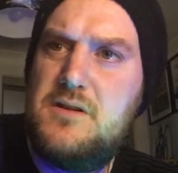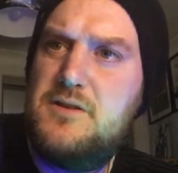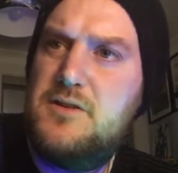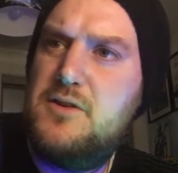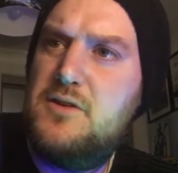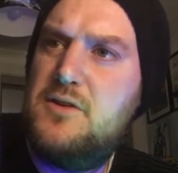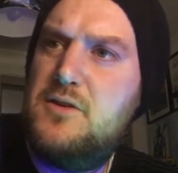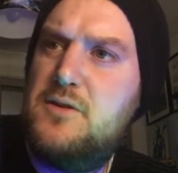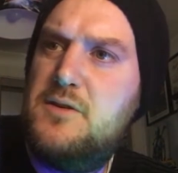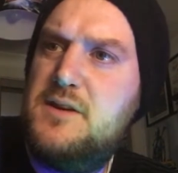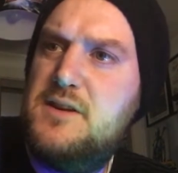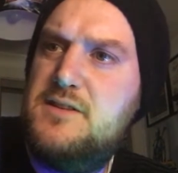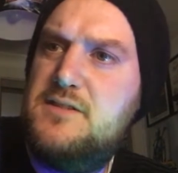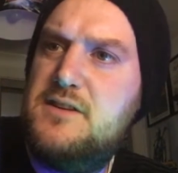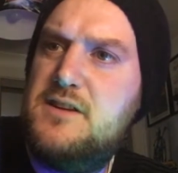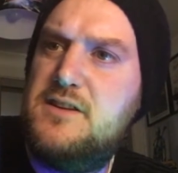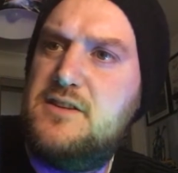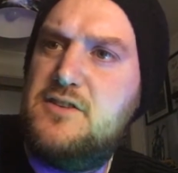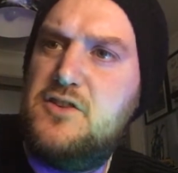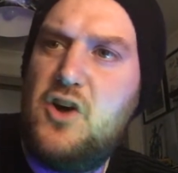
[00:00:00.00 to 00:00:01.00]
I don't know.
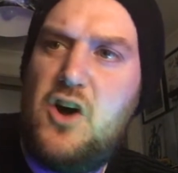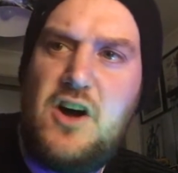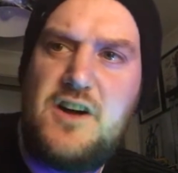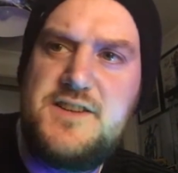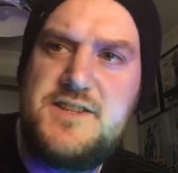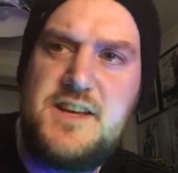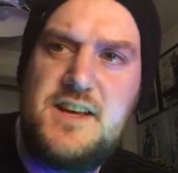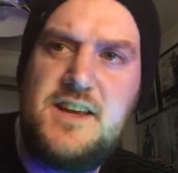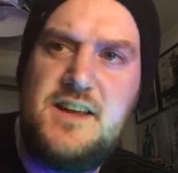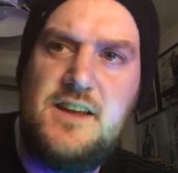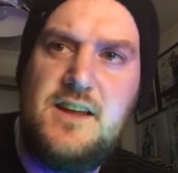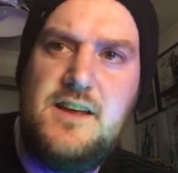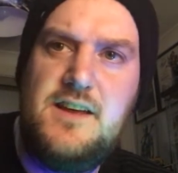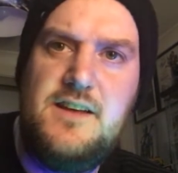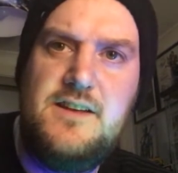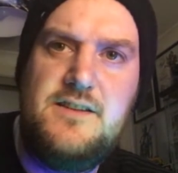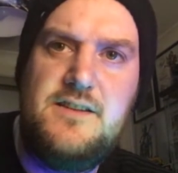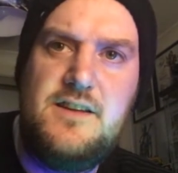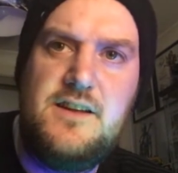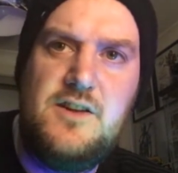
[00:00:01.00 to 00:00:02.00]
He's not
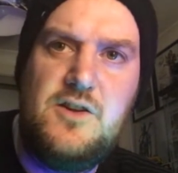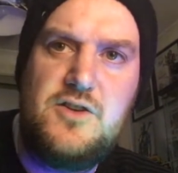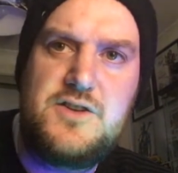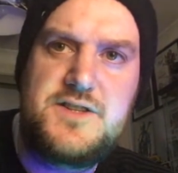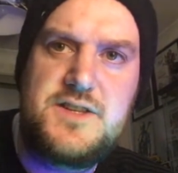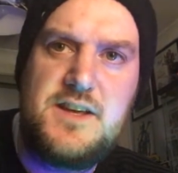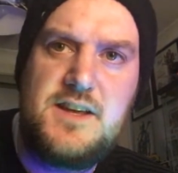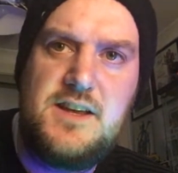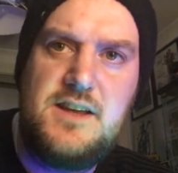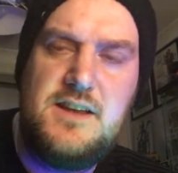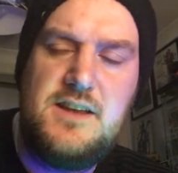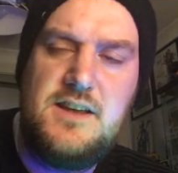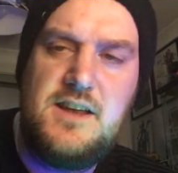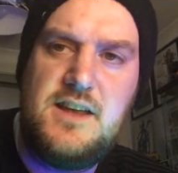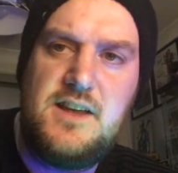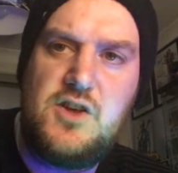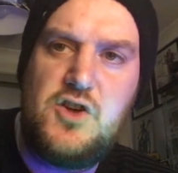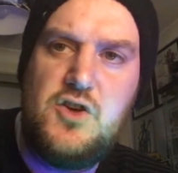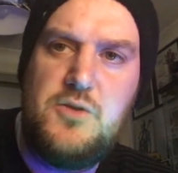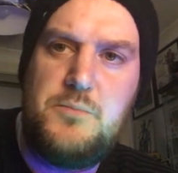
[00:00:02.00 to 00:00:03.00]
articulated. He looks like he
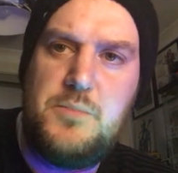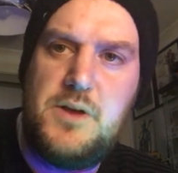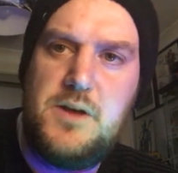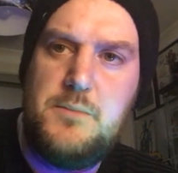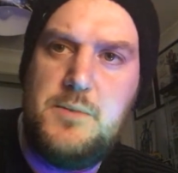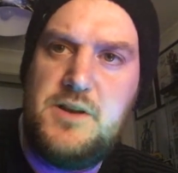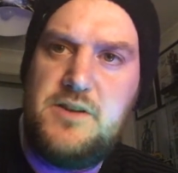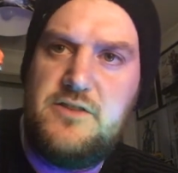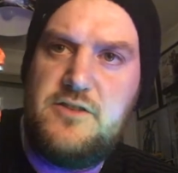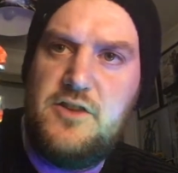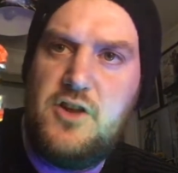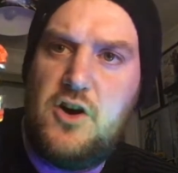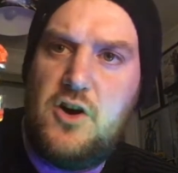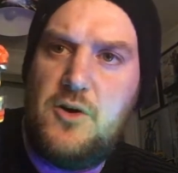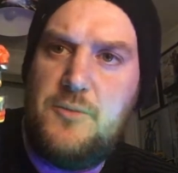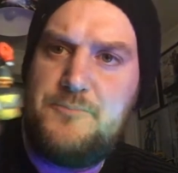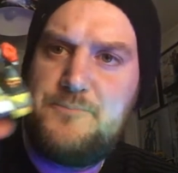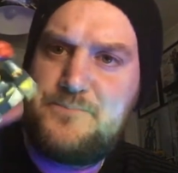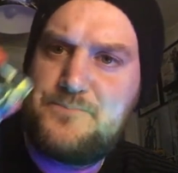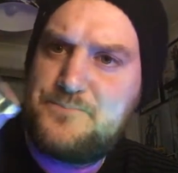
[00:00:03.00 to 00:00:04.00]
could be, but he's not.